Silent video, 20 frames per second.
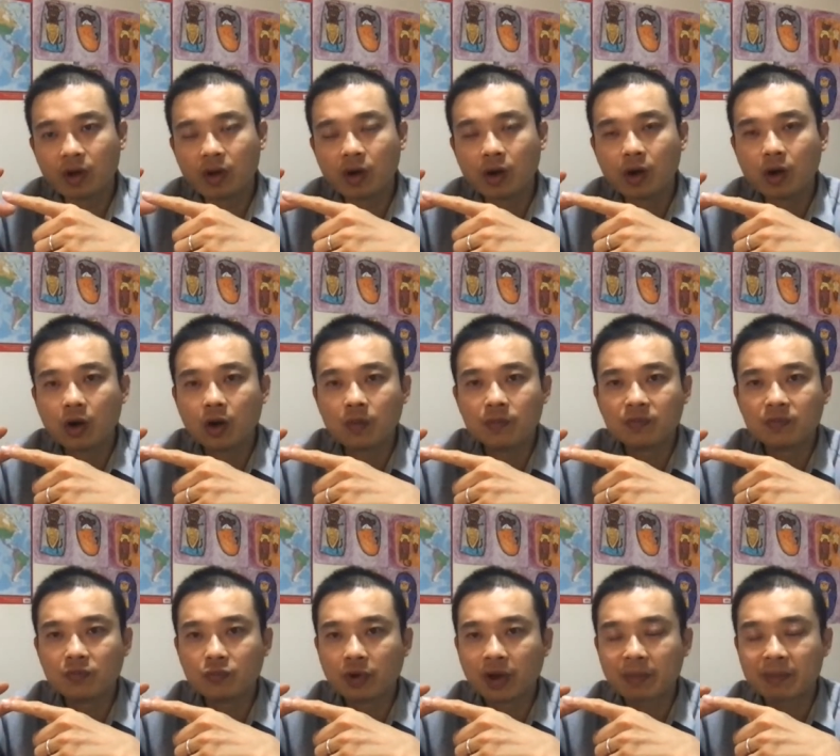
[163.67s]

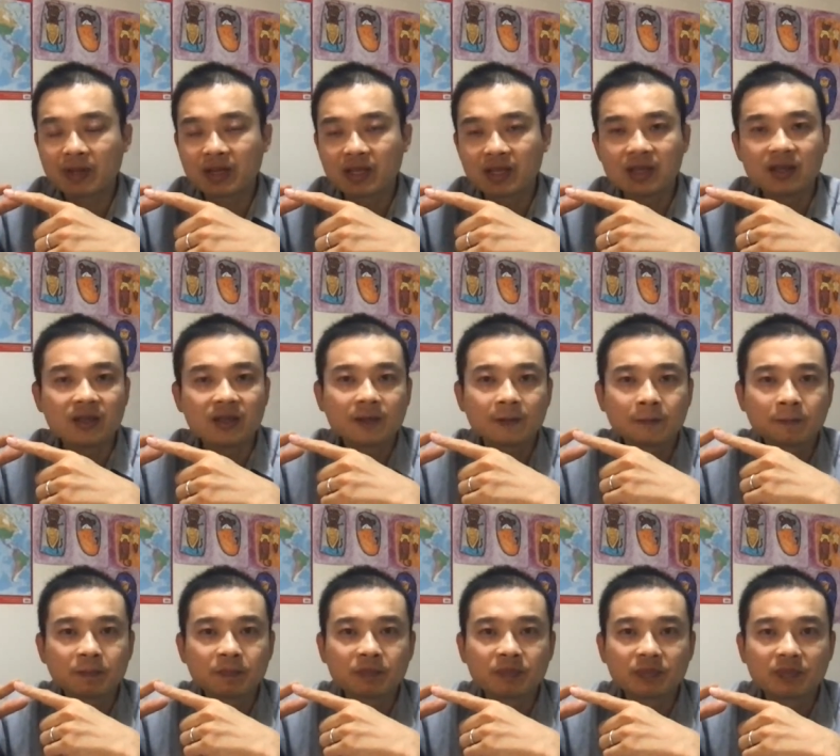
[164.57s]
home remedy.
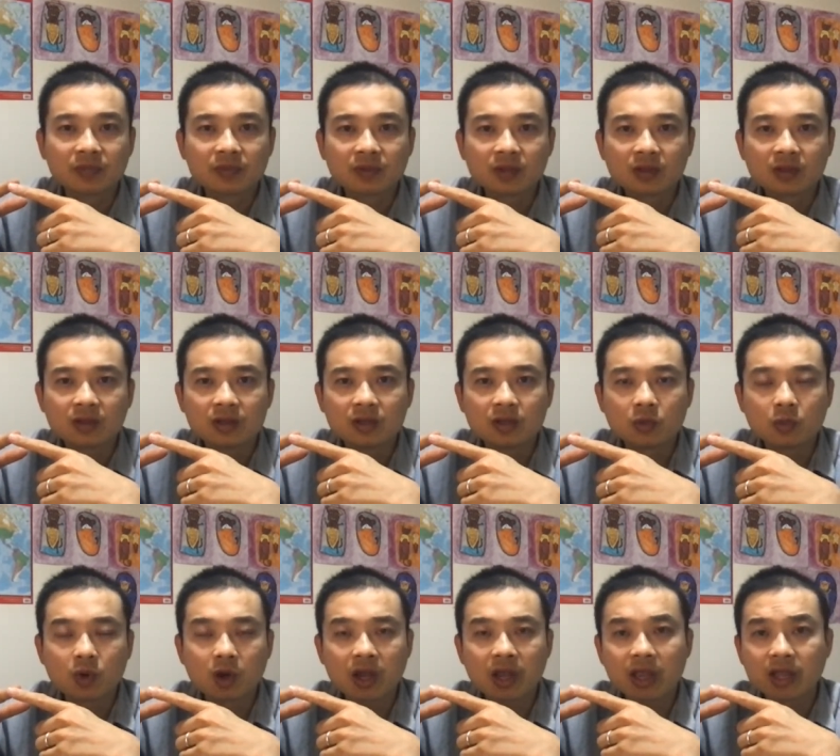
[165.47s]

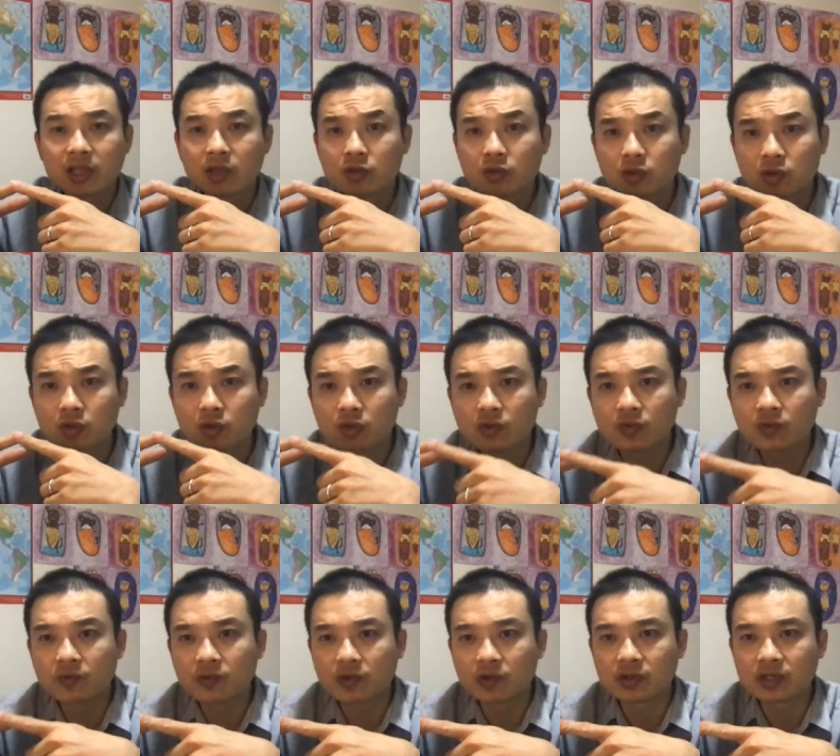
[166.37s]
What can you do
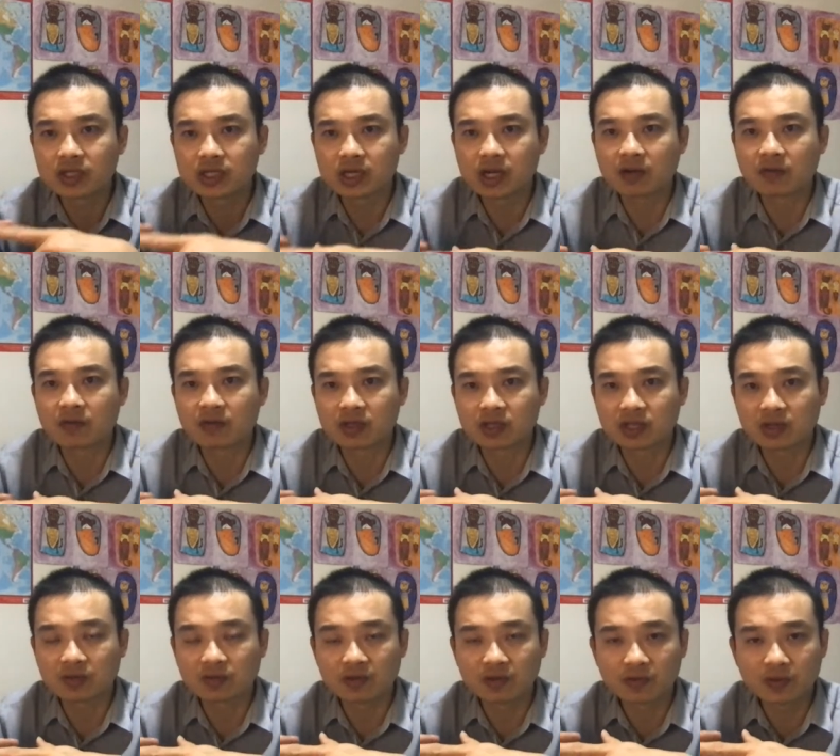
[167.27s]
for yourself? You
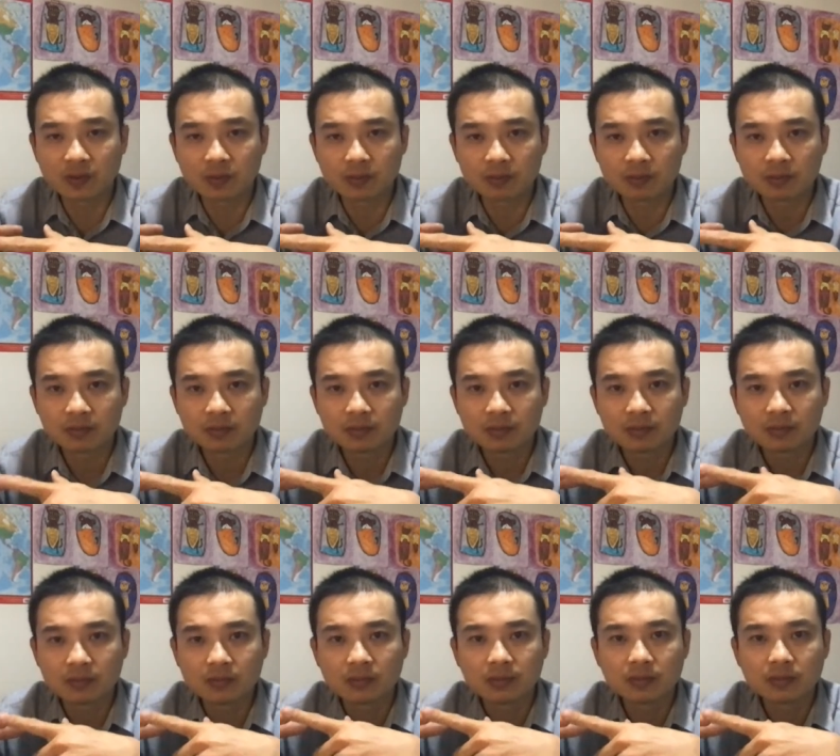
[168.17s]
suffer from
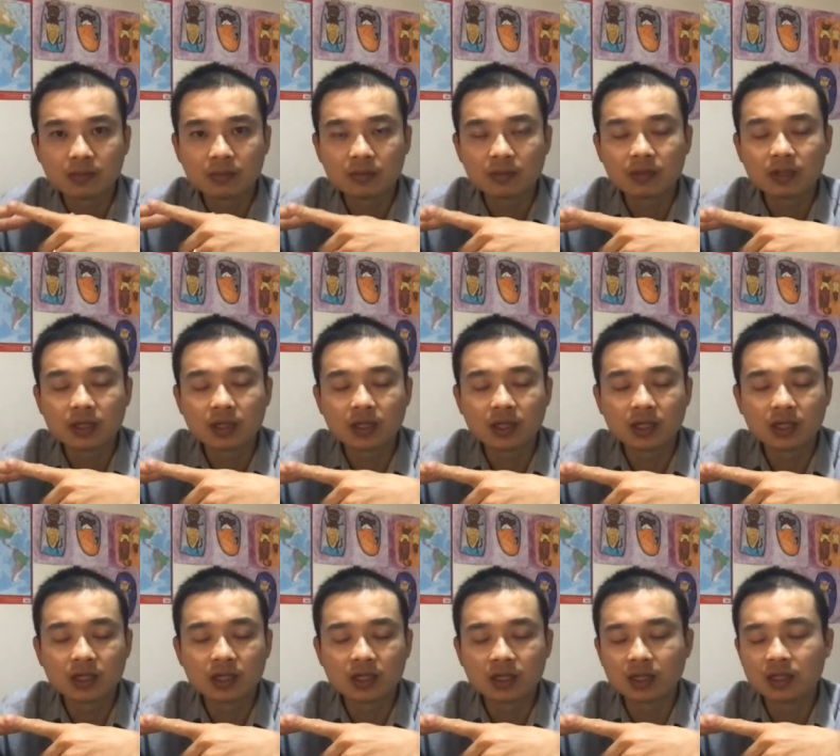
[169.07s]

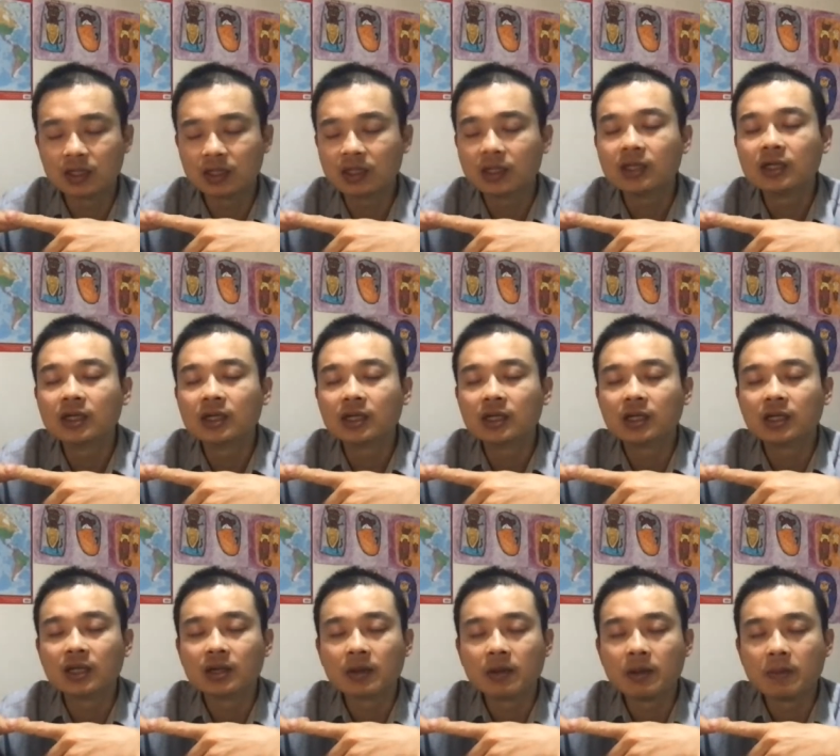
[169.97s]

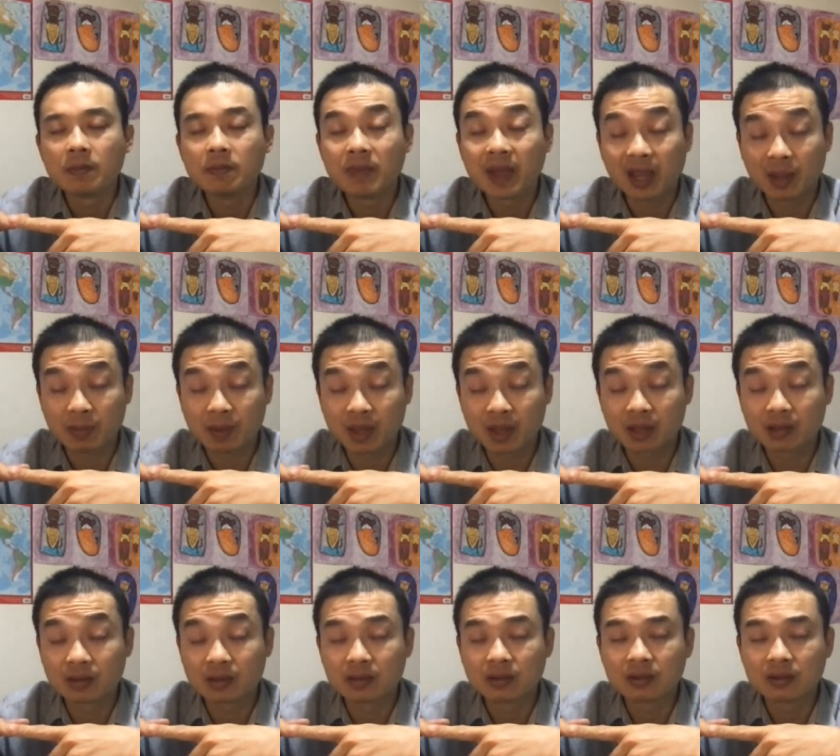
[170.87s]
back pain.